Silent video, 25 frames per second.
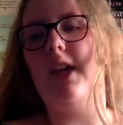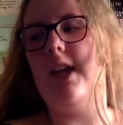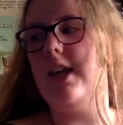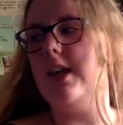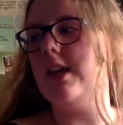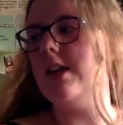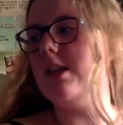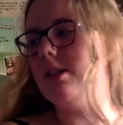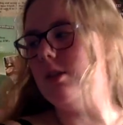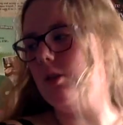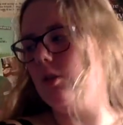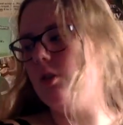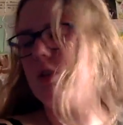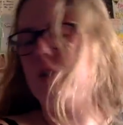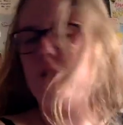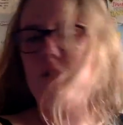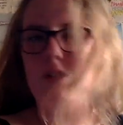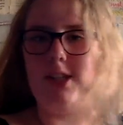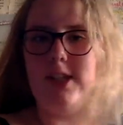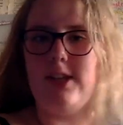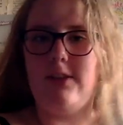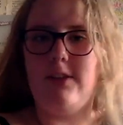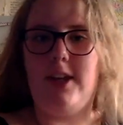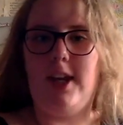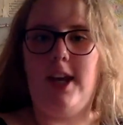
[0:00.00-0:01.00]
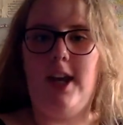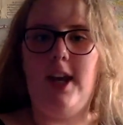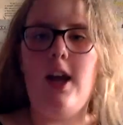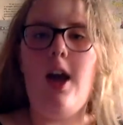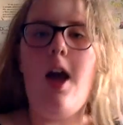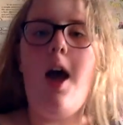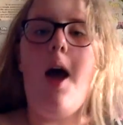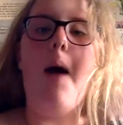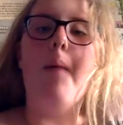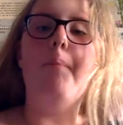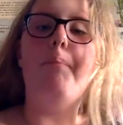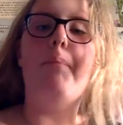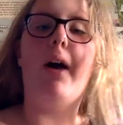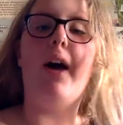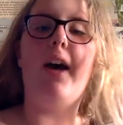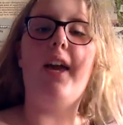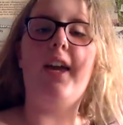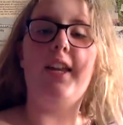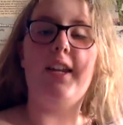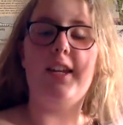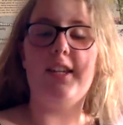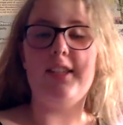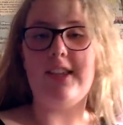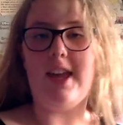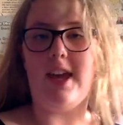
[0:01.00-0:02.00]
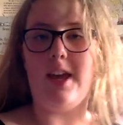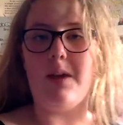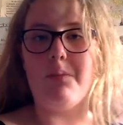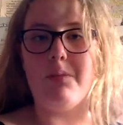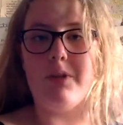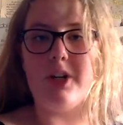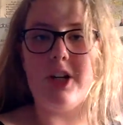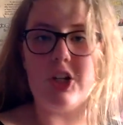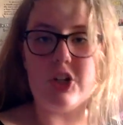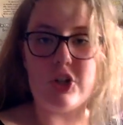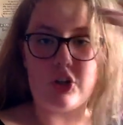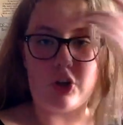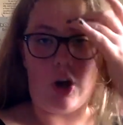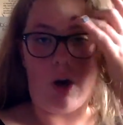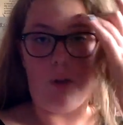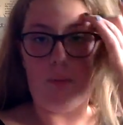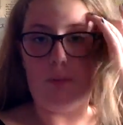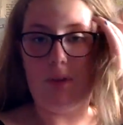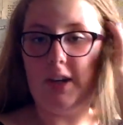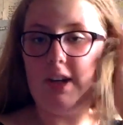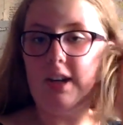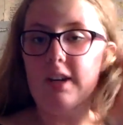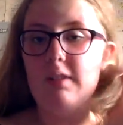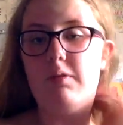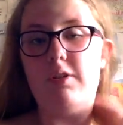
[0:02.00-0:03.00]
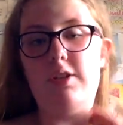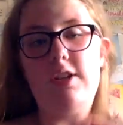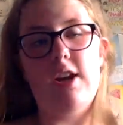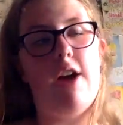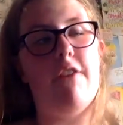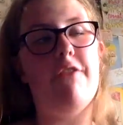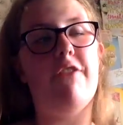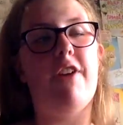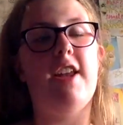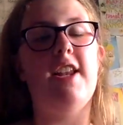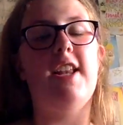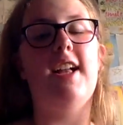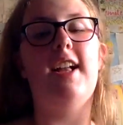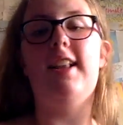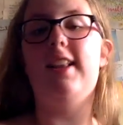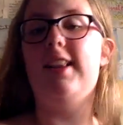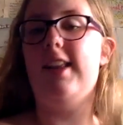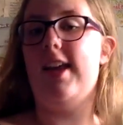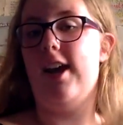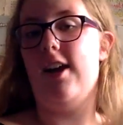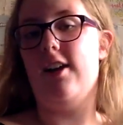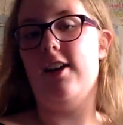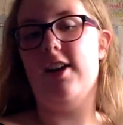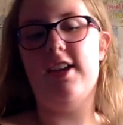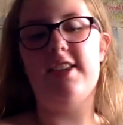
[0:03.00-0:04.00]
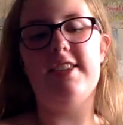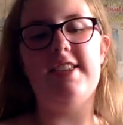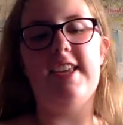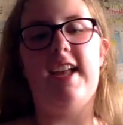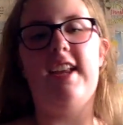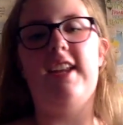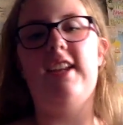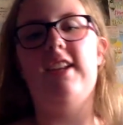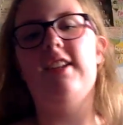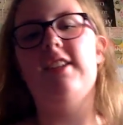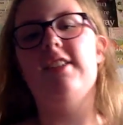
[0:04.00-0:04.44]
is also a DVD, but it is a British comedy, which I find hilarious, and it